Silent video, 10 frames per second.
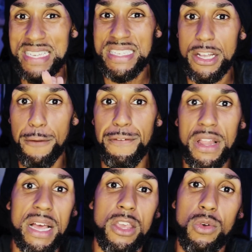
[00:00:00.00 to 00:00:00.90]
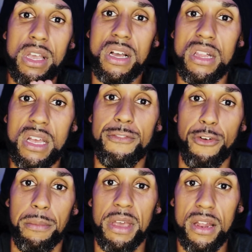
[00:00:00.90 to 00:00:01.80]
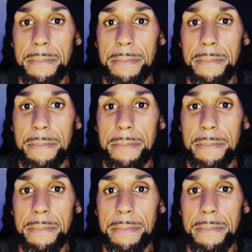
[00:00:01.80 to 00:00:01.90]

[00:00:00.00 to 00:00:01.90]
still feel like you can glean from it.